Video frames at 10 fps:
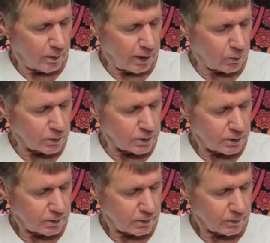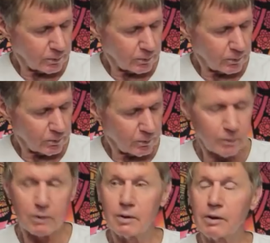records
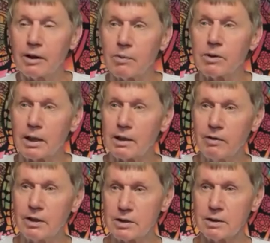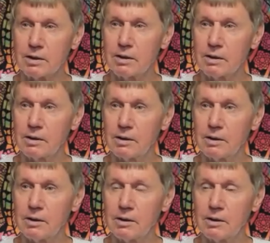kept at Livingston.
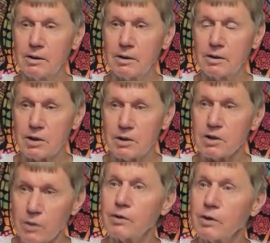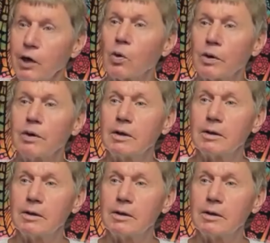So it's not the record.